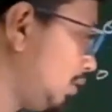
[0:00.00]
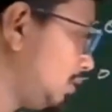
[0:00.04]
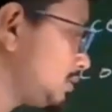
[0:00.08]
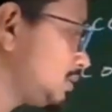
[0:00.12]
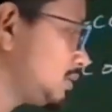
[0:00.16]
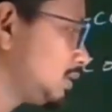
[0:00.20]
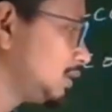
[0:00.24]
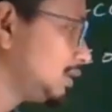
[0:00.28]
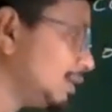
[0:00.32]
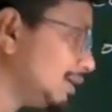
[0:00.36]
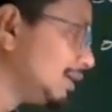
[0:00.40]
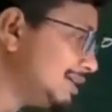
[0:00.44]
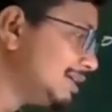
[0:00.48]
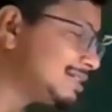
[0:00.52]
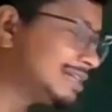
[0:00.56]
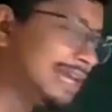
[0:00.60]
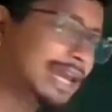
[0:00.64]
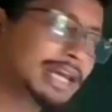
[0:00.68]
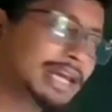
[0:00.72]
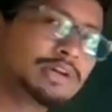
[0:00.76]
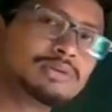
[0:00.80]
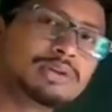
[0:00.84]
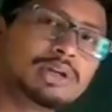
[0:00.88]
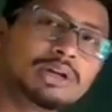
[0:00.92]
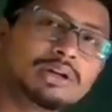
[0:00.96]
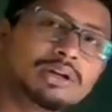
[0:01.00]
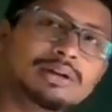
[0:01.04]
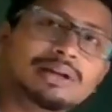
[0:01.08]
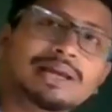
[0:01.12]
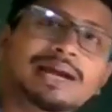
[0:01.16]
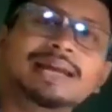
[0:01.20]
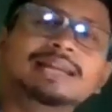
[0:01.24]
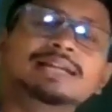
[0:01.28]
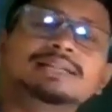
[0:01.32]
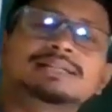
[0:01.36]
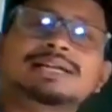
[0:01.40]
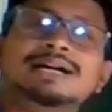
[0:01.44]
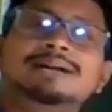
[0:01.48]
Because it is acute
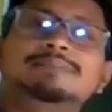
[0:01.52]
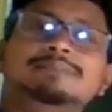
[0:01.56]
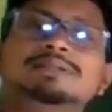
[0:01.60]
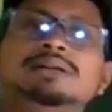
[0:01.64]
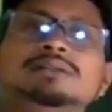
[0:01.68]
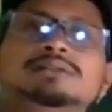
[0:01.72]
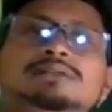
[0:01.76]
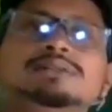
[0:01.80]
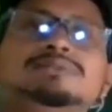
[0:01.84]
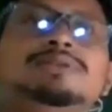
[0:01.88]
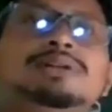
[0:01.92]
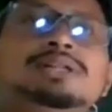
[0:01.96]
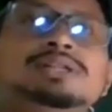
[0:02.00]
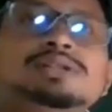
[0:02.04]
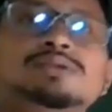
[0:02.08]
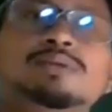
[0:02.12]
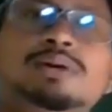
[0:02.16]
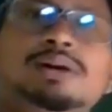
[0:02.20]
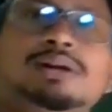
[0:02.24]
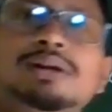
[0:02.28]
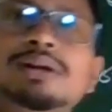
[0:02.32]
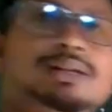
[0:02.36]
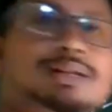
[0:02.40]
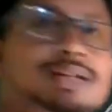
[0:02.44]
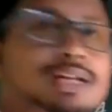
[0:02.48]
angle and it comes on the first